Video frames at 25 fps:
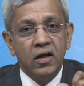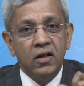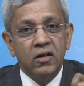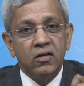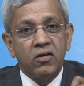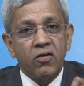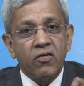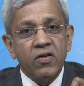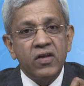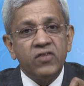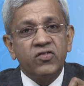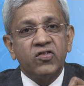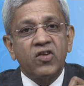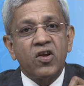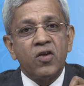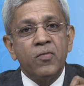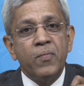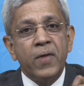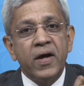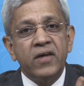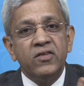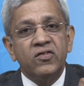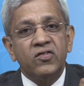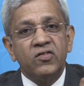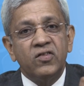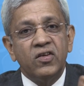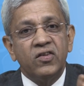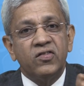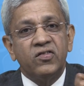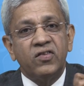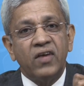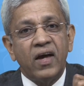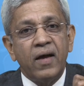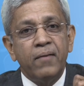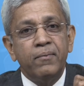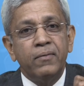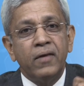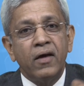the risk remains the
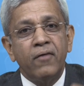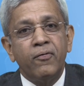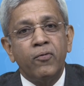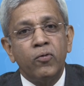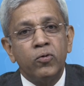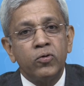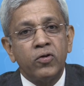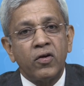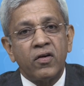same, therefore